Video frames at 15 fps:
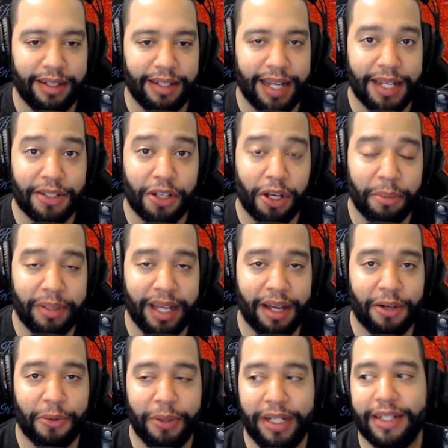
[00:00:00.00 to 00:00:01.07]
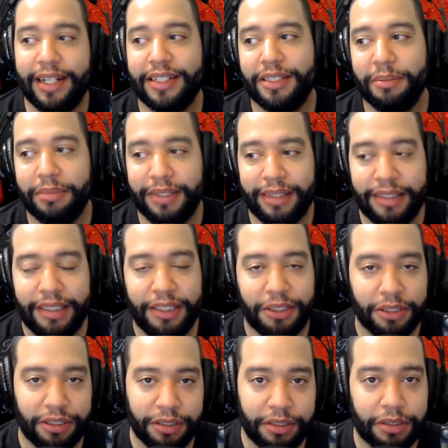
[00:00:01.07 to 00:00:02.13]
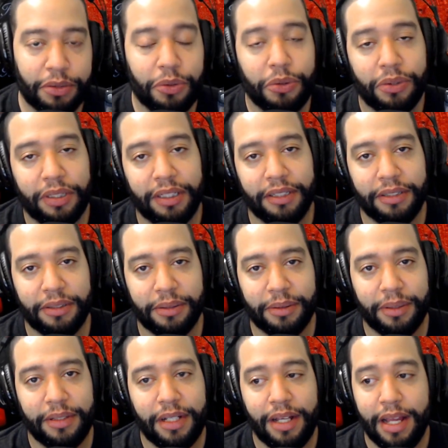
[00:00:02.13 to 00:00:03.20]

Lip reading: That taught me how to read. That's something teachers in school couldn't do.